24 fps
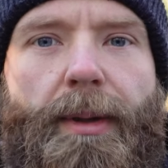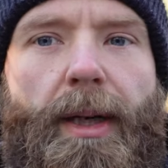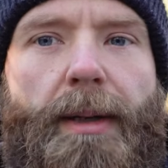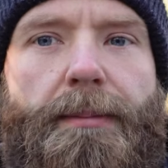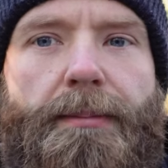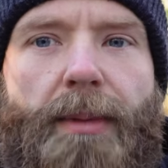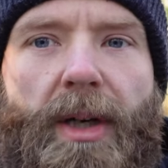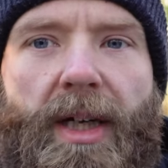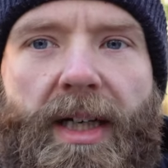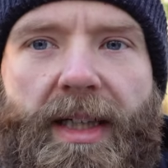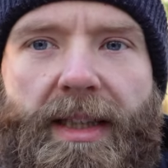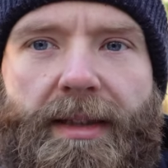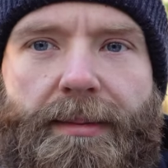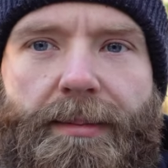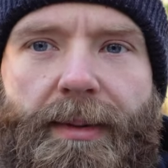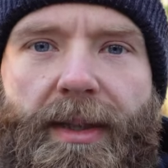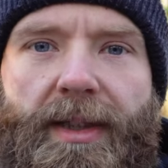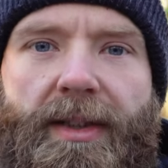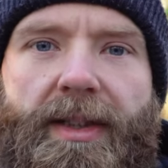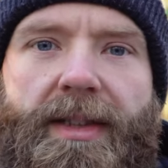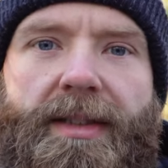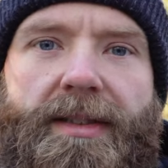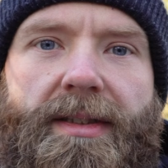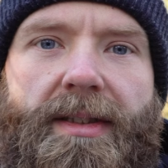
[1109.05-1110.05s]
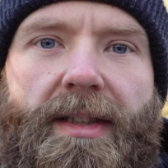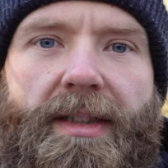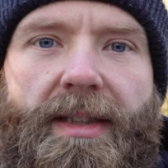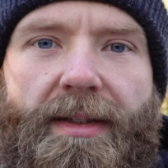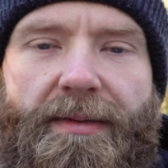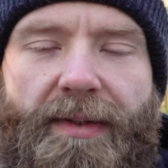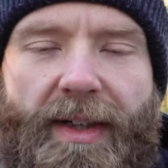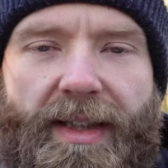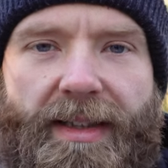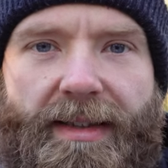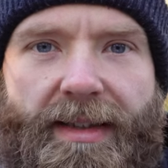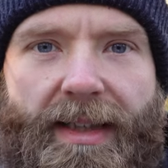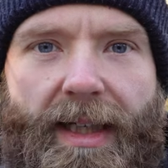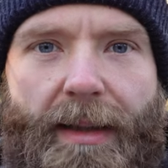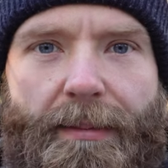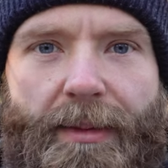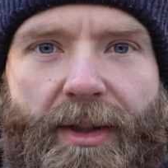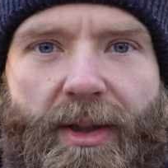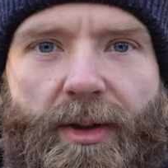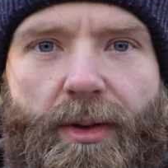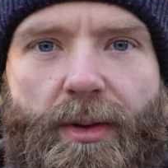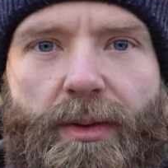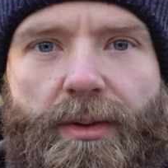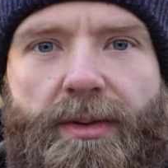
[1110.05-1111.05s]
but in my experience the defense
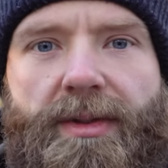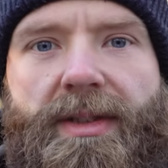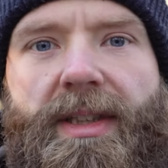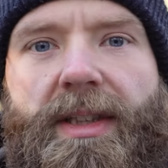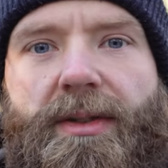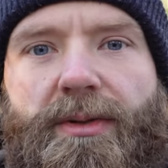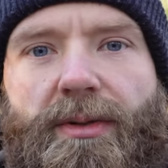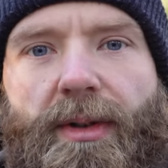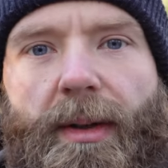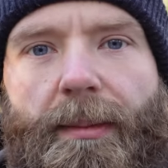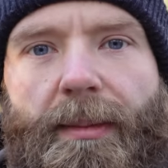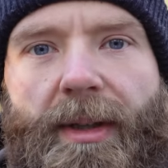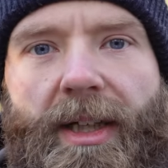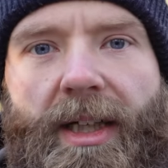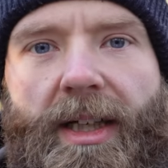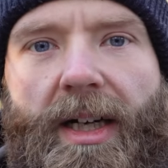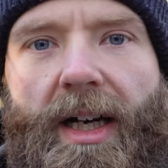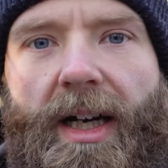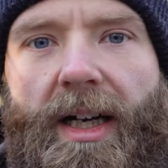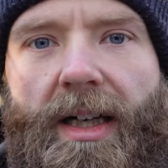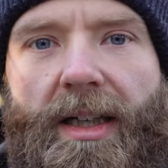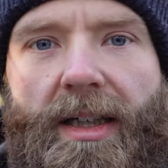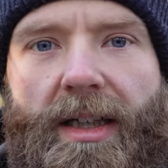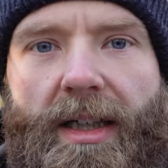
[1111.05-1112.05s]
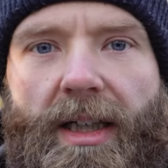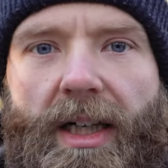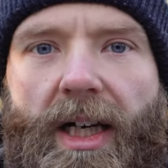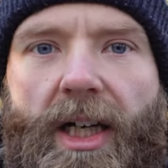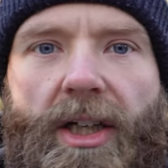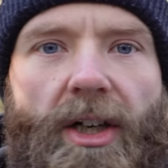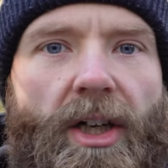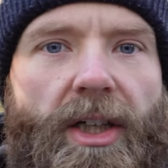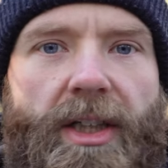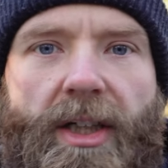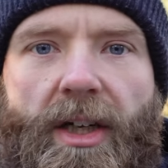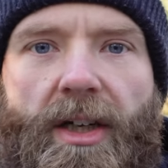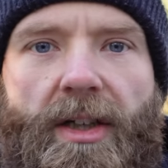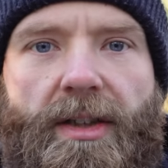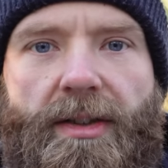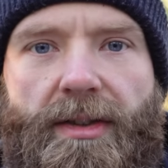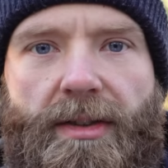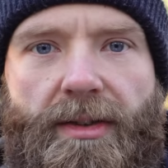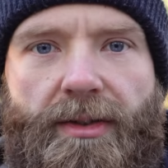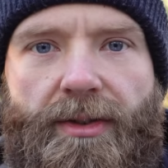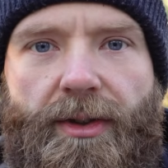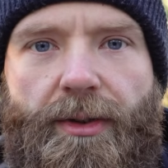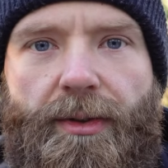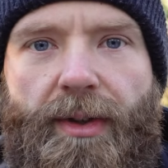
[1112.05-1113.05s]
chemicals disrupt the gut and I can't
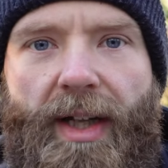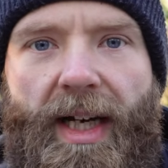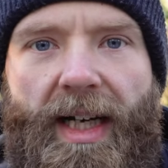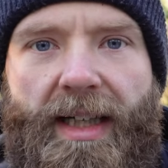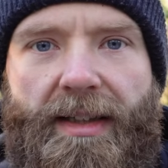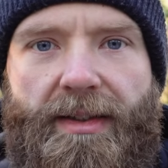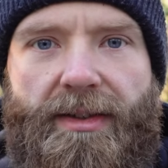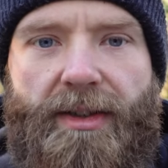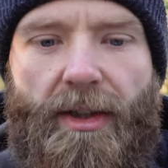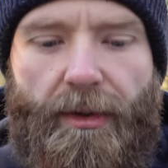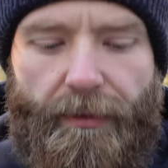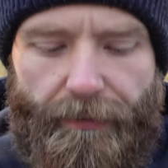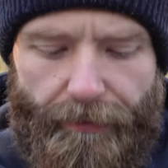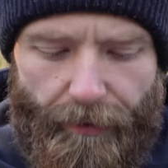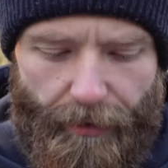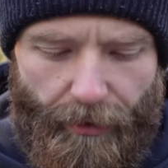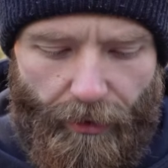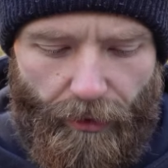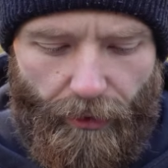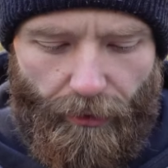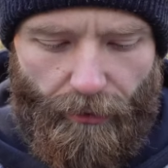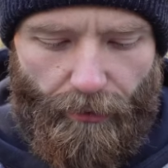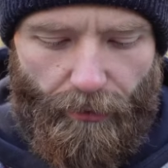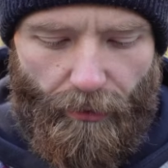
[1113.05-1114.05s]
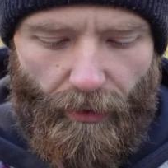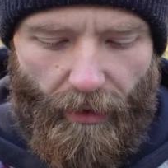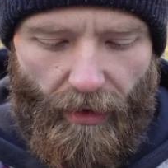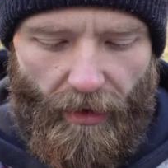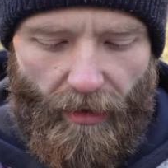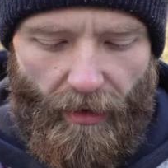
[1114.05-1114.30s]
do that. So for you,